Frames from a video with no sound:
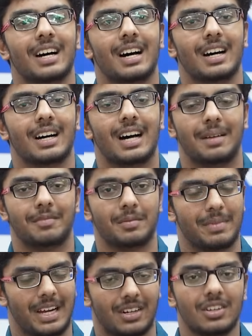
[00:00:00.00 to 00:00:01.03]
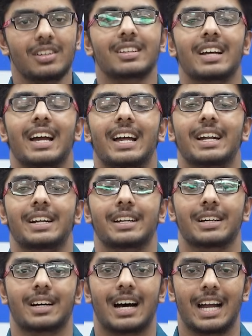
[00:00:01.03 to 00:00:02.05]
I am from Bangalore and
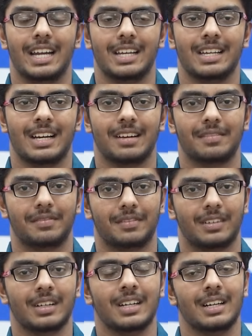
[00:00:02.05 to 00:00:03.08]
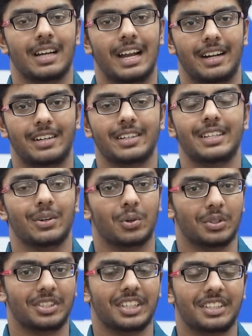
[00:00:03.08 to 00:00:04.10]
I have entered the
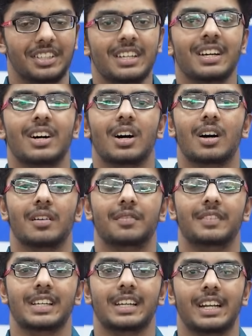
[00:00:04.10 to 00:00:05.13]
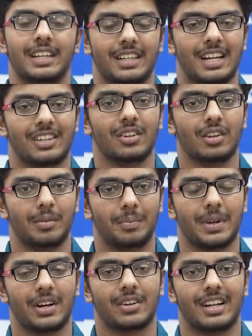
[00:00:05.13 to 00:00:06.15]
OCSC of the International
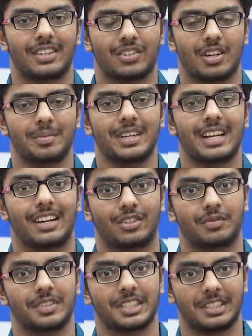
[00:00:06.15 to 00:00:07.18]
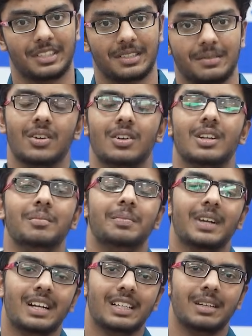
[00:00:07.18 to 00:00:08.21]
Olympiad on Astronomy and Astrophysics.
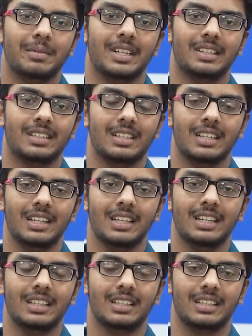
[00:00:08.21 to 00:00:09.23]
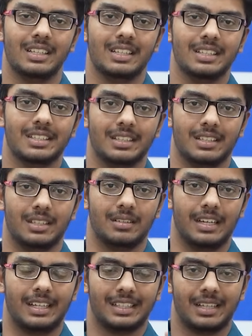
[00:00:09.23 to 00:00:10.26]
Olympiads are basically these
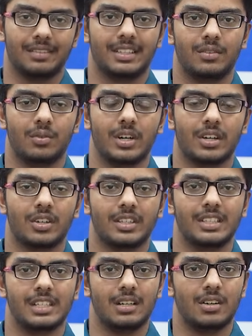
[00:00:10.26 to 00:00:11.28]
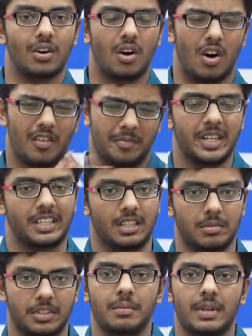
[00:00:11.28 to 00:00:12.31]
exams that work on a little offbeat
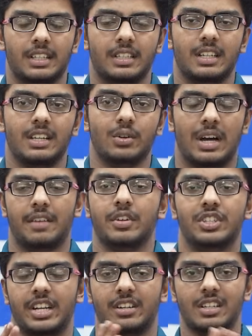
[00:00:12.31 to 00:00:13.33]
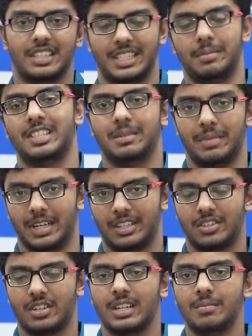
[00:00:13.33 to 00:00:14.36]
syllabus. Basically, you have your general CBSE
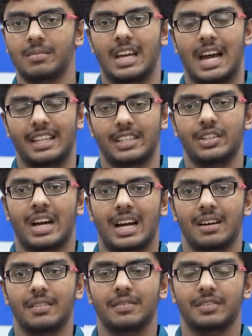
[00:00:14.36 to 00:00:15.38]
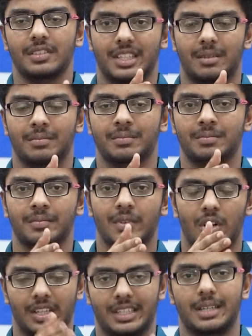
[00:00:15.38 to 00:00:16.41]
mainstream and then you have some
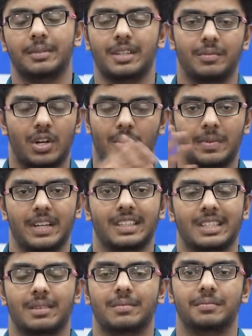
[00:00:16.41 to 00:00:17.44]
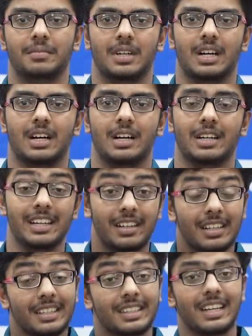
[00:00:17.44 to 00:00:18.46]
concepts, some topics, some
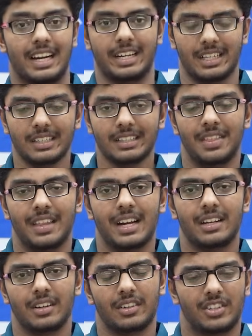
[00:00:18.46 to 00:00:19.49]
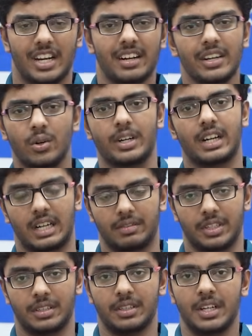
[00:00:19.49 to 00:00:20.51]
interesting ideas that generally don't get
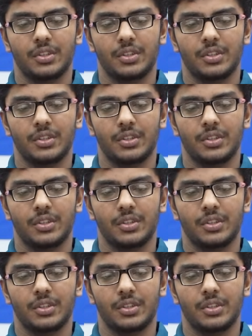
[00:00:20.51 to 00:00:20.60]
covered.